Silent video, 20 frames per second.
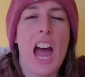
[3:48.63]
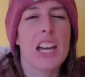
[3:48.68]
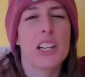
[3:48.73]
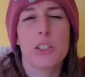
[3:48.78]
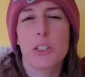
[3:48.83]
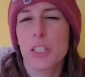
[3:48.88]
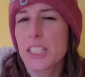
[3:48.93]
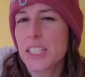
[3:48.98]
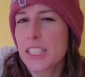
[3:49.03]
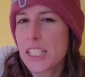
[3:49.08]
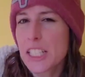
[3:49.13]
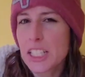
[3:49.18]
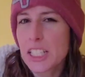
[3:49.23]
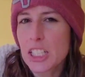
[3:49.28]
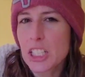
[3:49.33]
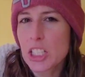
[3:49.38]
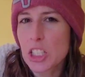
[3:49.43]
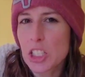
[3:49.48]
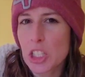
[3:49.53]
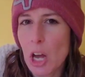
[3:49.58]
I could see
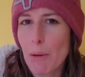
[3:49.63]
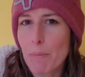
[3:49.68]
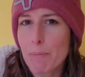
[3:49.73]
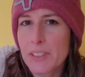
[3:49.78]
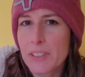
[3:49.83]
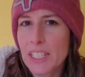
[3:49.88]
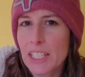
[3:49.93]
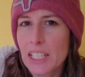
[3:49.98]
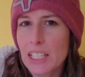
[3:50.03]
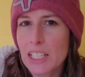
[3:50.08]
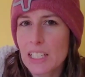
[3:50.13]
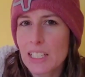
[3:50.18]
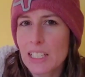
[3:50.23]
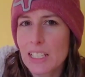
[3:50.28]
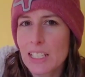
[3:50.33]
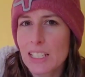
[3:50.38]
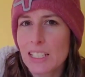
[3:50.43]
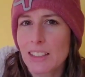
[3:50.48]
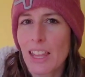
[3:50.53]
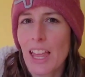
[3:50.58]

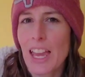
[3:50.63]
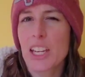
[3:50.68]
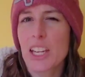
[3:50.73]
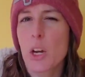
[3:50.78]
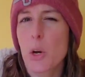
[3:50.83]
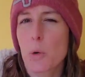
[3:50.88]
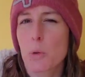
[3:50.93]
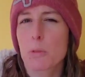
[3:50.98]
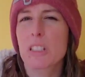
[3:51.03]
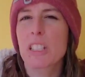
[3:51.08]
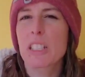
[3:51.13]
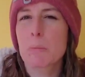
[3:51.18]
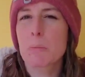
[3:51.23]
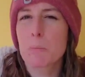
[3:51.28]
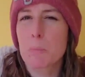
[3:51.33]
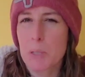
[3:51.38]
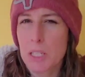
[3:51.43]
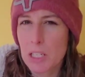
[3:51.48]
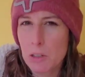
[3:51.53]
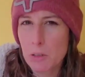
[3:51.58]
something like her
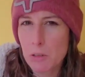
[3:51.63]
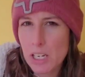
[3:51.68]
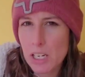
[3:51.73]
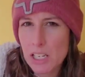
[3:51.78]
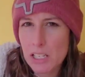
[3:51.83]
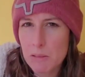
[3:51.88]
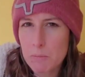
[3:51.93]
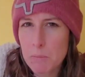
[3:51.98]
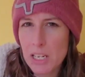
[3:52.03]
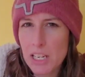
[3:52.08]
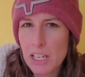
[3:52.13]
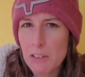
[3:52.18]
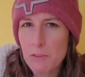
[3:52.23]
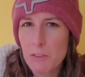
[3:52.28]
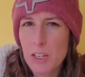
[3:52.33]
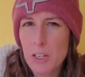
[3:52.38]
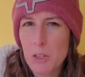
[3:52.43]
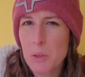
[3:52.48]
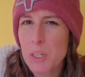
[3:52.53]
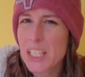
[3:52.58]
spirit
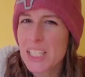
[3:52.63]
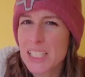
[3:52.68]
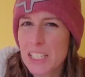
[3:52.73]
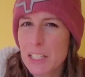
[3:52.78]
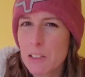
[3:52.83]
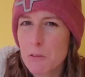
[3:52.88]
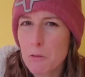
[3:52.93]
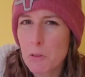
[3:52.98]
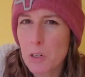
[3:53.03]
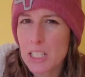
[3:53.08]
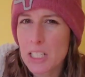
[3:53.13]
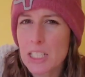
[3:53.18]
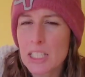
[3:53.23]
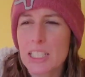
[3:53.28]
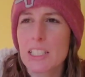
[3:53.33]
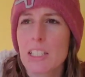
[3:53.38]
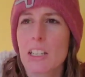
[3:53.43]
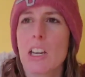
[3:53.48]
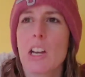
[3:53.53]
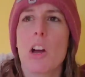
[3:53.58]
being very
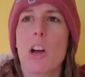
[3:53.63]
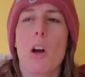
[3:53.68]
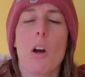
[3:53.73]
different.